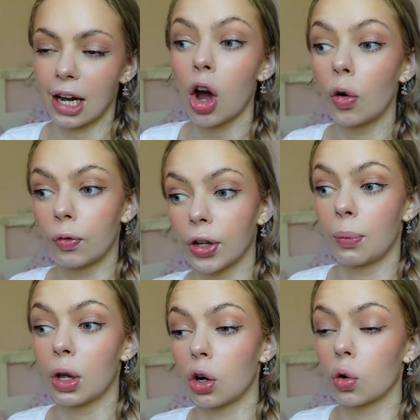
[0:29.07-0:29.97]
Hopefully
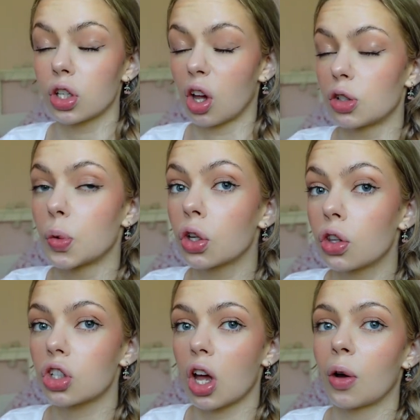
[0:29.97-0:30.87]
we can also go to
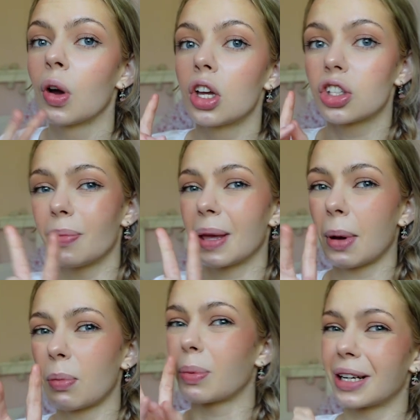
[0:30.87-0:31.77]
another show so me and my
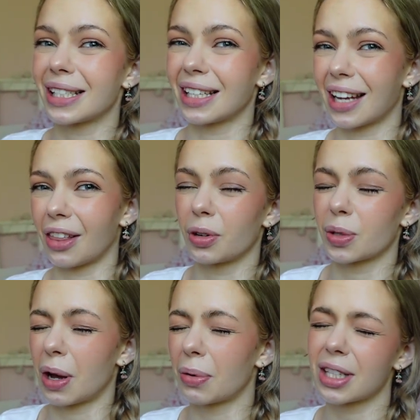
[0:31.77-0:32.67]
mum can sit together as
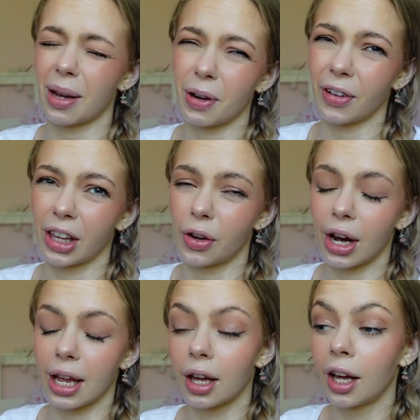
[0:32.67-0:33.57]
well, because that'd be really
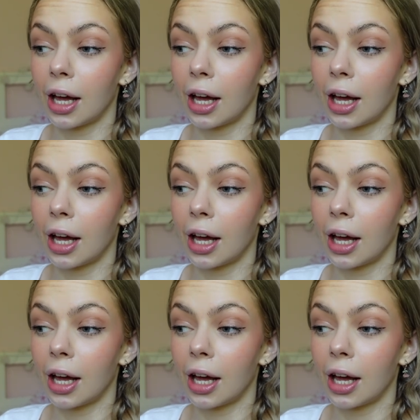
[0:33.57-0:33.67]
great.